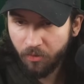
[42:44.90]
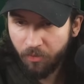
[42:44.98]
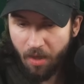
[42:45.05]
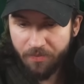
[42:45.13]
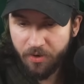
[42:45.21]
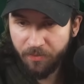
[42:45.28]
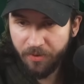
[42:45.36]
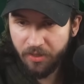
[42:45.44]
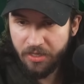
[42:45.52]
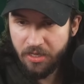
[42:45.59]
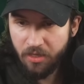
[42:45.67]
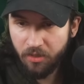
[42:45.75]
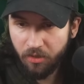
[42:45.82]
Pop your
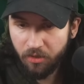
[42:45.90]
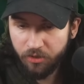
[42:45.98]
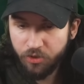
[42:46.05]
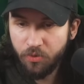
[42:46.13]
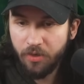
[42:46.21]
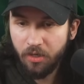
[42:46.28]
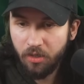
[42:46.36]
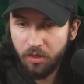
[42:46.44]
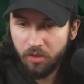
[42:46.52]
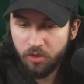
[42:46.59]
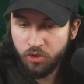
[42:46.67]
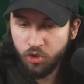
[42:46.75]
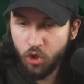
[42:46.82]
ability. Do it.
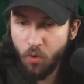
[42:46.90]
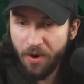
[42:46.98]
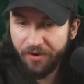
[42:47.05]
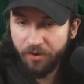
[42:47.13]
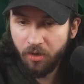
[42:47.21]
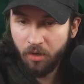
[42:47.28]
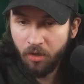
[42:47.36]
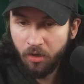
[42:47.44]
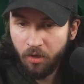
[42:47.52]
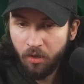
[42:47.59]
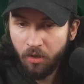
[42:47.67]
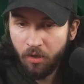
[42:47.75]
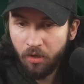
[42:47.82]
Do it.
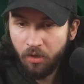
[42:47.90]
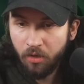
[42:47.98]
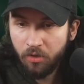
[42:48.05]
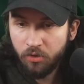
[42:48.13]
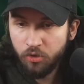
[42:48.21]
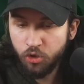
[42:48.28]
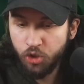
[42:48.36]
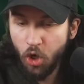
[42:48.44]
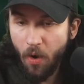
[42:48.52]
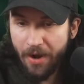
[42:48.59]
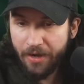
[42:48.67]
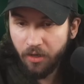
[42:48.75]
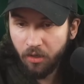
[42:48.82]

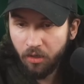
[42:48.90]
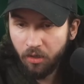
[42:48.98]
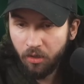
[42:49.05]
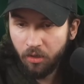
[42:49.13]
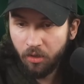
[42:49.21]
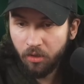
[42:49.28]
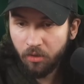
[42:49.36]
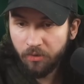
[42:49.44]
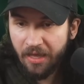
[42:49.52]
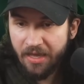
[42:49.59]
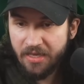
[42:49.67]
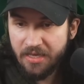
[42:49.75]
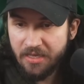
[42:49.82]
Do it.
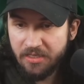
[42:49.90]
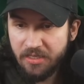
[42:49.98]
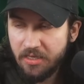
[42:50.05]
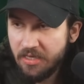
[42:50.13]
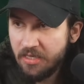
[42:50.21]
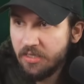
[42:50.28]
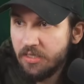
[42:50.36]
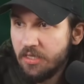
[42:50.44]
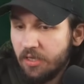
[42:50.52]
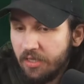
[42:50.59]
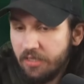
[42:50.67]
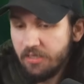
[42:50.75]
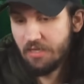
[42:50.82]
Okay, easy, easy,
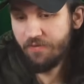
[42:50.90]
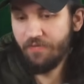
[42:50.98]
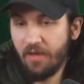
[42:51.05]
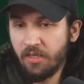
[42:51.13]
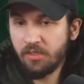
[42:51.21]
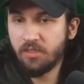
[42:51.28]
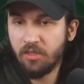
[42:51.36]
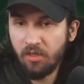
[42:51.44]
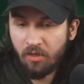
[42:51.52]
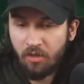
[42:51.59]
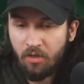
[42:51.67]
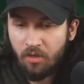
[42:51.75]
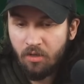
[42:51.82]
clean defense.
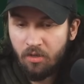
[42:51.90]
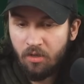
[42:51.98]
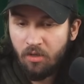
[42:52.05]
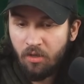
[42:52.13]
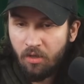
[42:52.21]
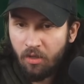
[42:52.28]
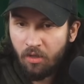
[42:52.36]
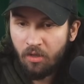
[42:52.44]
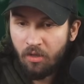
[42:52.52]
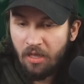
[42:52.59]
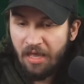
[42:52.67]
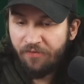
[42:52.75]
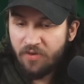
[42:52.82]

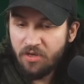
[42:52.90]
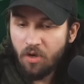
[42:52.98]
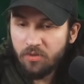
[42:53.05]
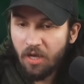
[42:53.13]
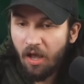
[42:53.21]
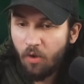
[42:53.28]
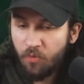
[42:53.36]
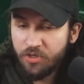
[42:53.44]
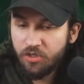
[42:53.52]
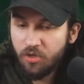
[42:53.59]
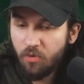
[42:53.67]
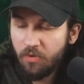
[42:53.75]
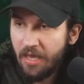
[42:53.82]
If he goes Hut, we
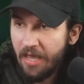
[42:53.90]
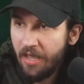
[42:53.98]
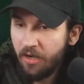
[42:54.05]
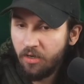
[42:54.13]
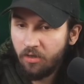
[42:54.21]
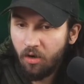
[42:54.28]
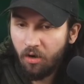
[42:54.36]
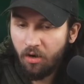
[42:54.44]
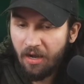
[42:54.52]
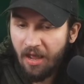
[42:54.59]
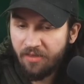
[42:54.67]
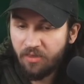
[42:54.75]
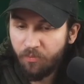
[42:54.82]
just go Cannon
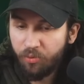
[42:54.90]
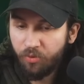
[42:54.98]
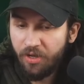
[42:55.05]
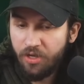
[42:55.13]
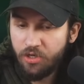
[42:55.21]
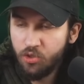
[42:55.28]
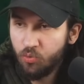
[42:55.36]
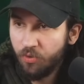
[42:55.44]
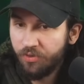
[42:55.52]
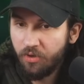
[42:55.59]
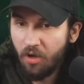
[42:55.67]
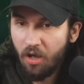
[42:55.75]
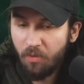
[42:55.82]
Cart at the bridge
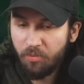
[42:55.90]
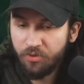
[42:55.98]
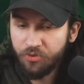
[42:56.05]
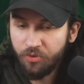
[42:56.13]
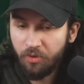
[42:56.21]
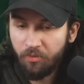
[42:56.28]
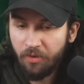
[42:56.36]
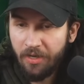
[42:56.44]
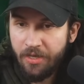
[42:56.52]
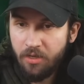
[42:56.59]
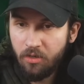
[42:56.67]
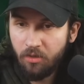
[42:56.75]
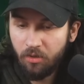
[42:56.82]
with Goblin Drill,
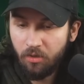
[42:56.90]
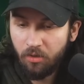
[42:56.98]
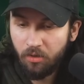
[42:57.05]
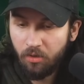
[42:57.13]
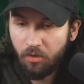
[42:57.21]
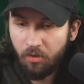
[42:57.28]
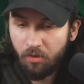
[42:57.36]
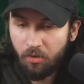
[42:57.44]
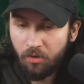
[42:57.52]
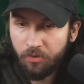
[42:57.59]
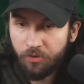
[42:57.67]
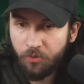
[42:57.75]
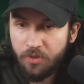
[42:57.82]
right?
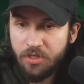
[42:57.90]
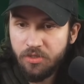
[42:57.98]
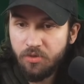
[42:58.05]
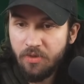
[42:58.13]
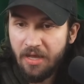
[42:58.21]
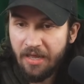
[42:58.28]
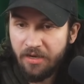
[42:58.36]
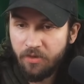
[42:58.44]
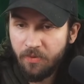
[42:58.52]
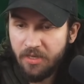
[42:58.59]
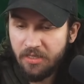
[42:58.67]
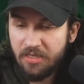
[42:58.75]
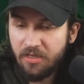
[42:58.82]
Do we just do that anyways?